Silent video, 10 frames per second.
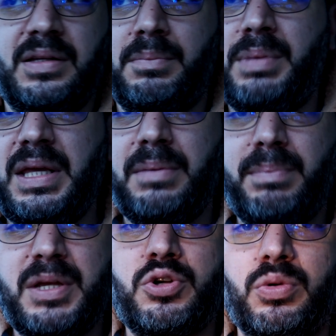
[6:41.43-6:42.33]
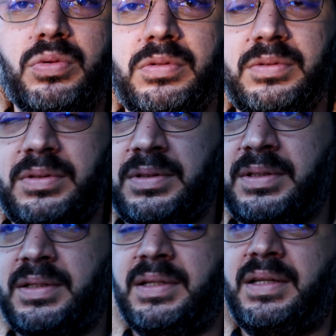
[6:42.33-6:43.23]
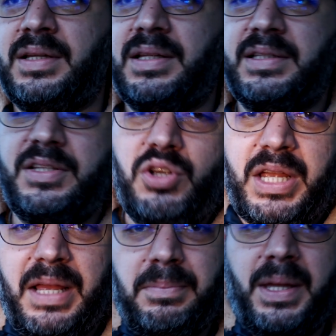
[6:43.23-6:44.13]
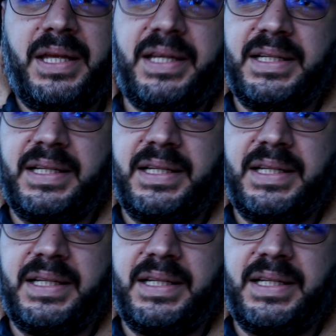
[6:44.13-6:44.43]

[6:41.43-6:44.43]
Be patient. Did you get my